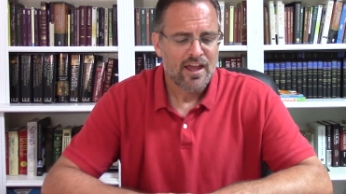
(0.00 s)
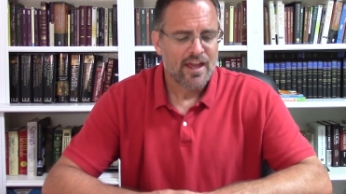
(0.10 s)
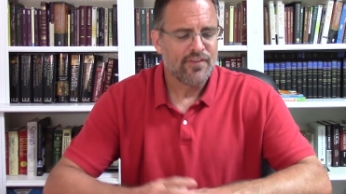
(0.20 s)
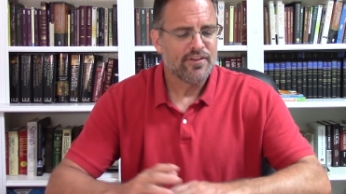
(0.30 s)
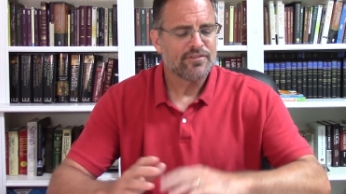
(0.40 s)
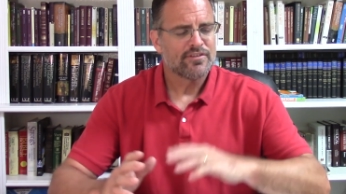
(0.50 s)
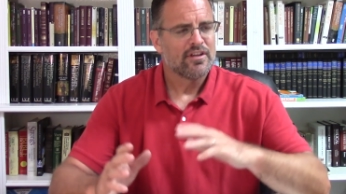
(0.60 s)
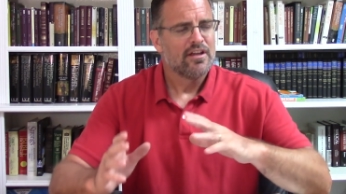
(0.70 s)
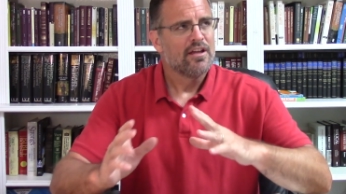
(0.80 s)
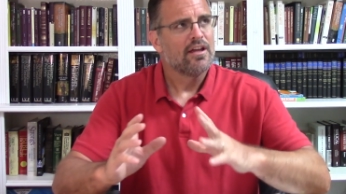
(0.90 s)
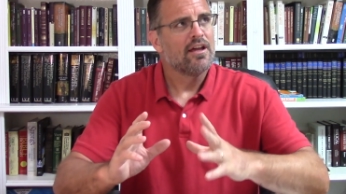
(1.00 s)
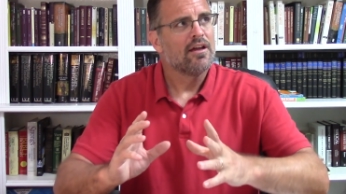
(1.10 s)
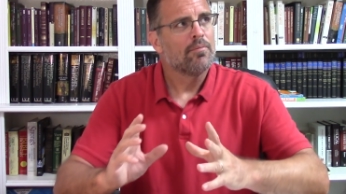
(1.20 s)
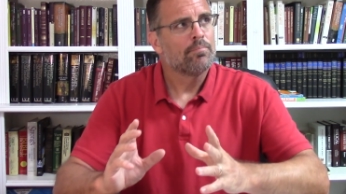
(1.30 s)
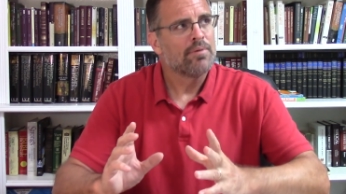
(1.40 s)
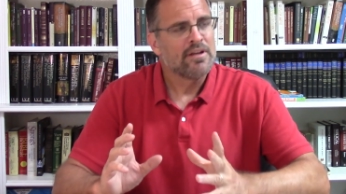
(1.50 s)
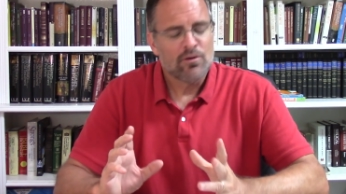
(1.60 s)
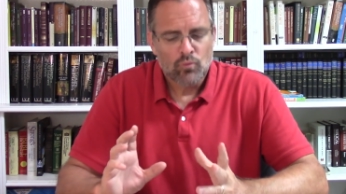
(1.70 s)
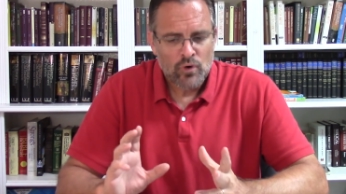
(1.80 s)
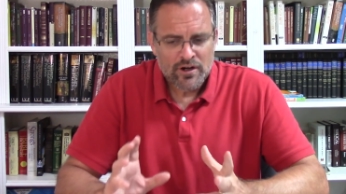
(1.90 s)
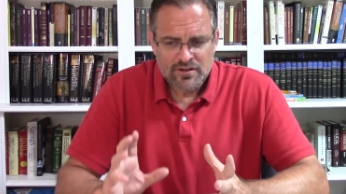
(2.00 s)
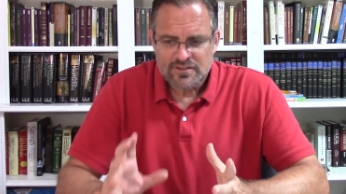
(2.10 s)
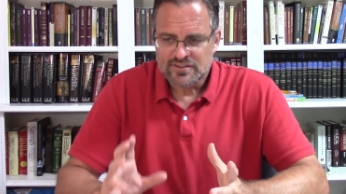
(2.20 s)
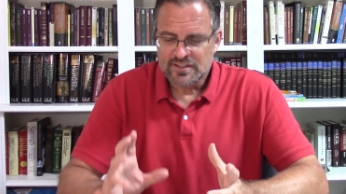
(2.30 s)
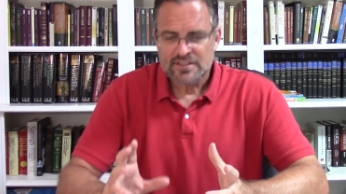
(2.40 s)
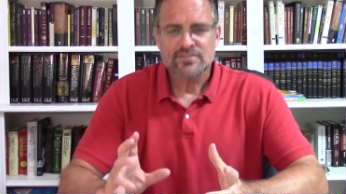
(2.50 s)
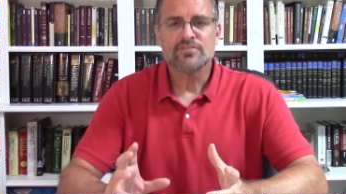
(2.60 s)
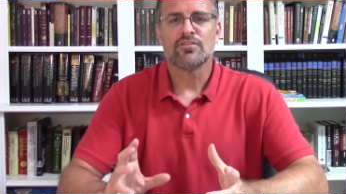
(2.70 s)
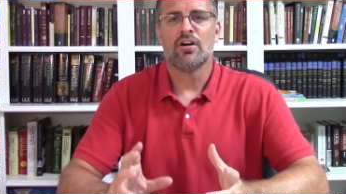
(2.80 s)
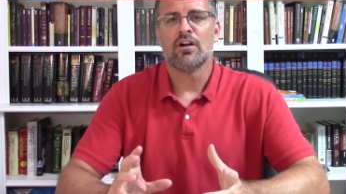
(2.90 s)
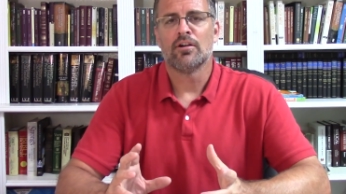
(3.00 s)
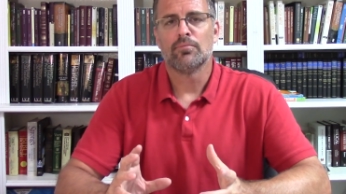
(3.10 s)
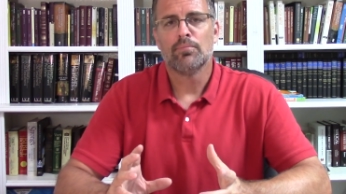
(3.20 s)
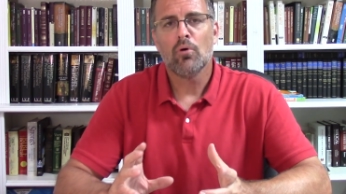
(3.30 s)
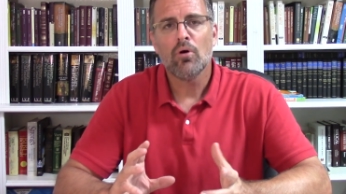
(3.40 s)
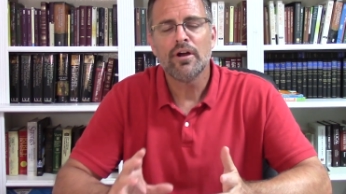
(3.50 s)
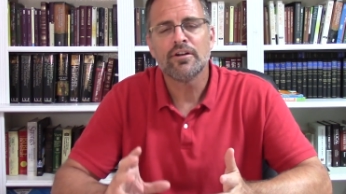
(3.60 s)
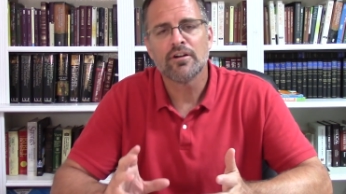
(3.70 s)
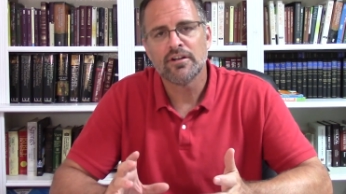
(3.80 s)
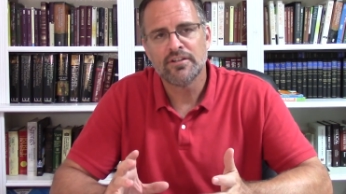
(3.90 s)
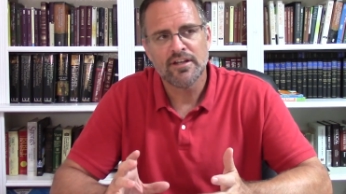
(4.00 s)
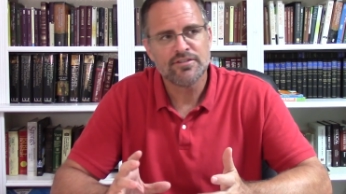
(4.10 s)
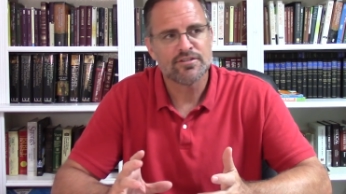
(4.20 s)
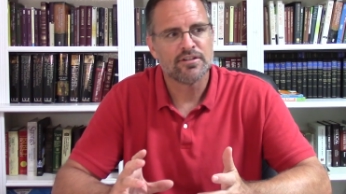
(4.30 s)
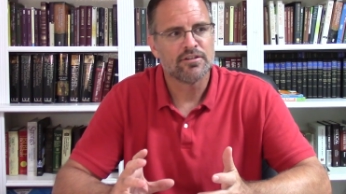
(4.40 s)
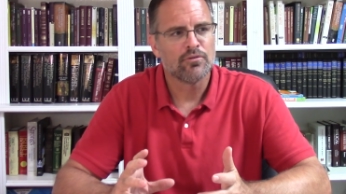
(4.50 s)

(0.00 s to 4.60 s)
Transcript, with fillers: And there's, but yet where does this song point our attention to?